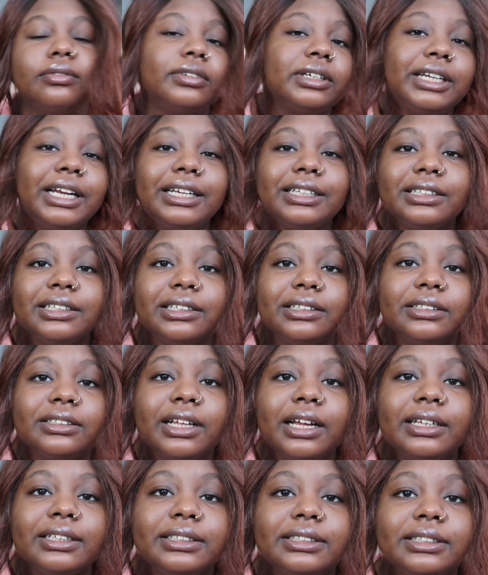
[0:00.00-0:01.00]
And I think
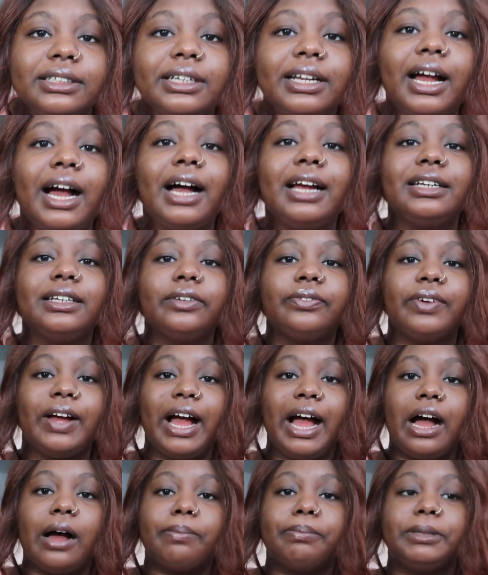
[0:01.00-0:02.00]
that kind of
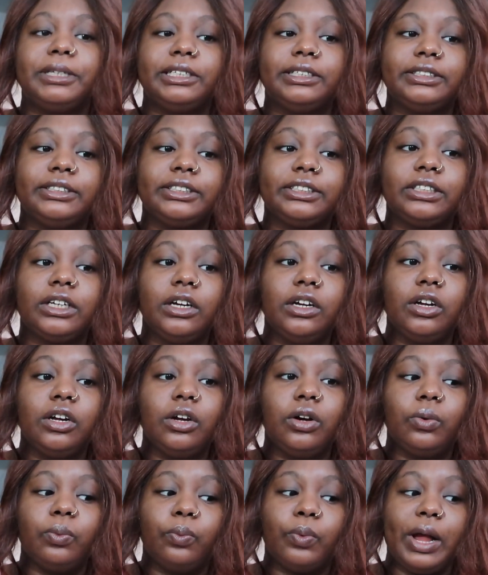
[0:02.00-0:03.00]
happens
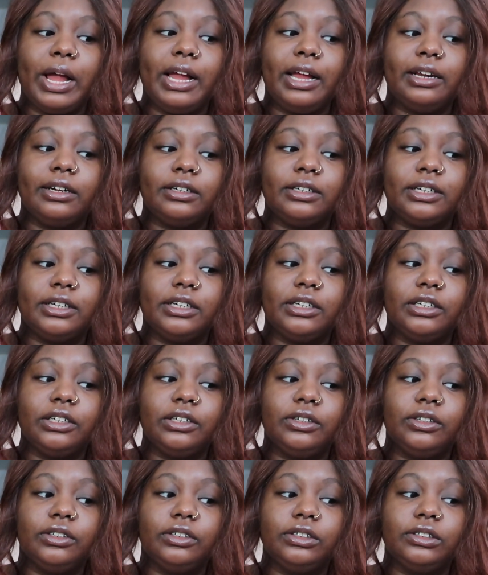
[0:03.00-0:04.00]
when
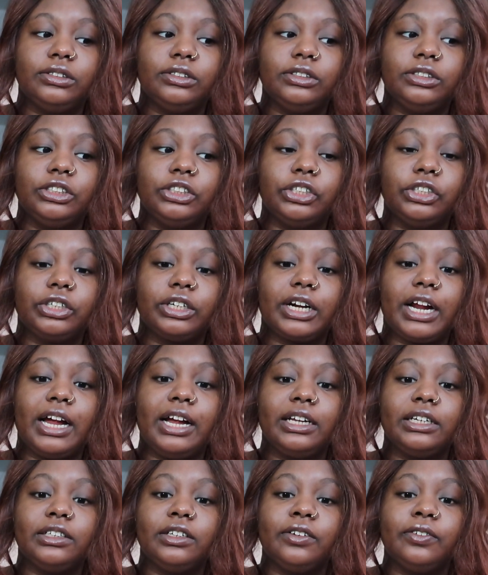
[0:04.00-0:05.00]
you're
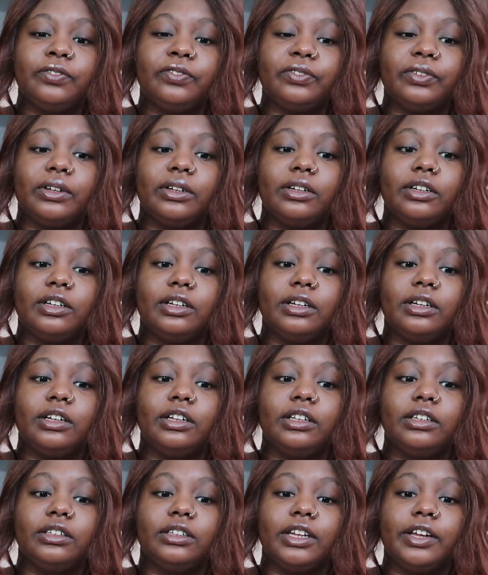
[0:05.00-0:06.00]
kind of
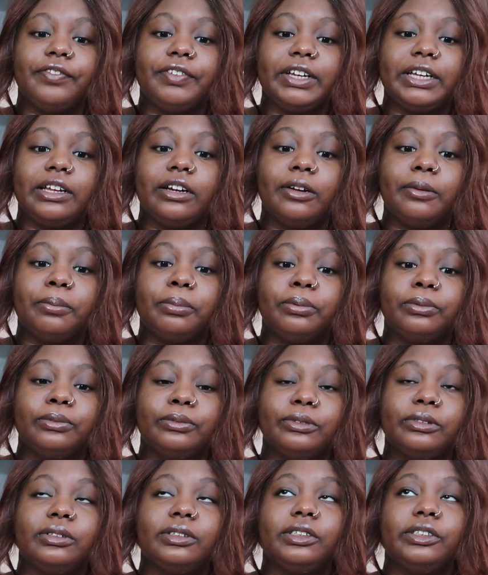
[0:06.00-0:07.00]
living in a,
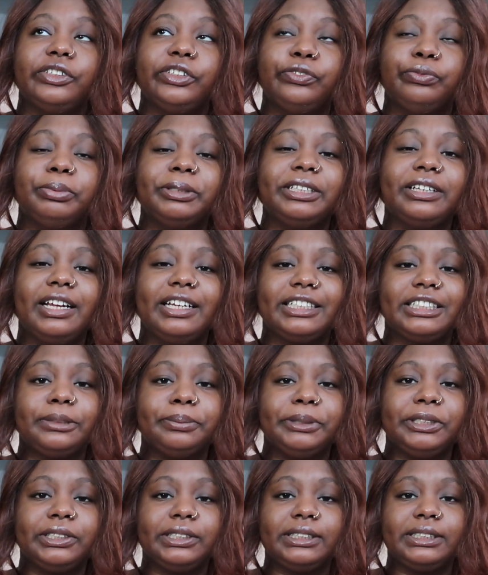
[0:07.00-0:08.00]
you've been,
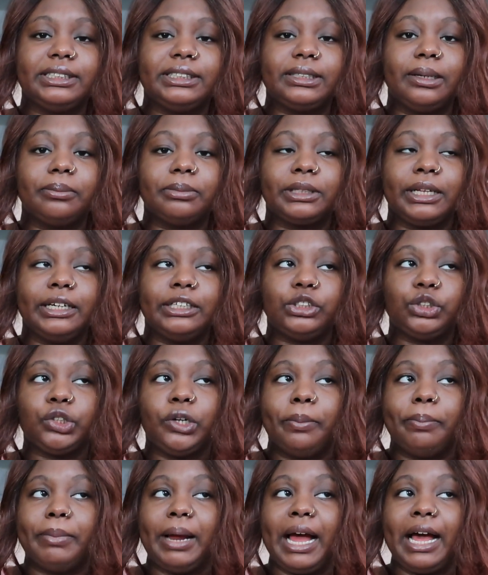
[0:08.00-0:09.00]
experienced something
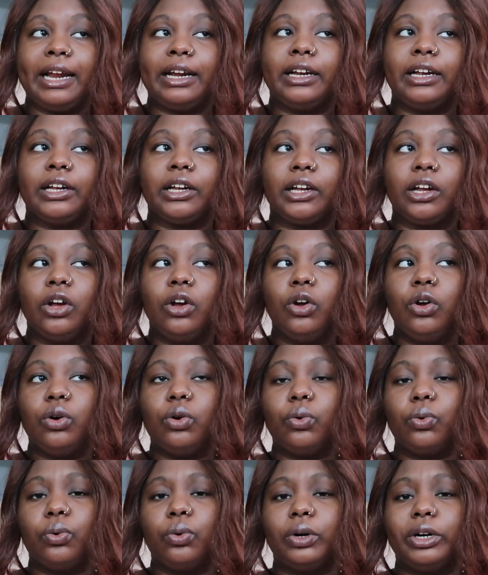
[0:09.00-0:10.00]
traumatic,
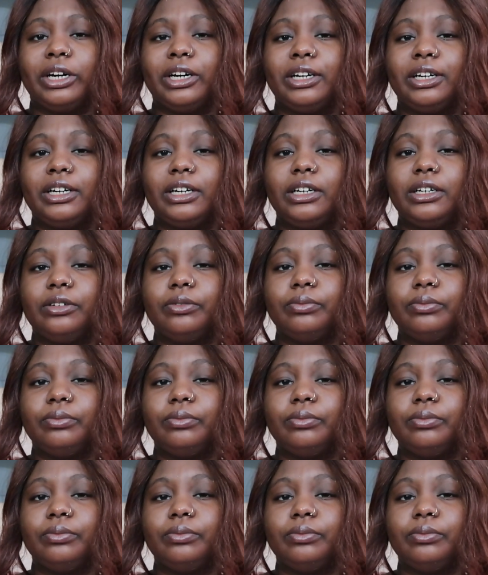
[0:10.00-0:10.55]
or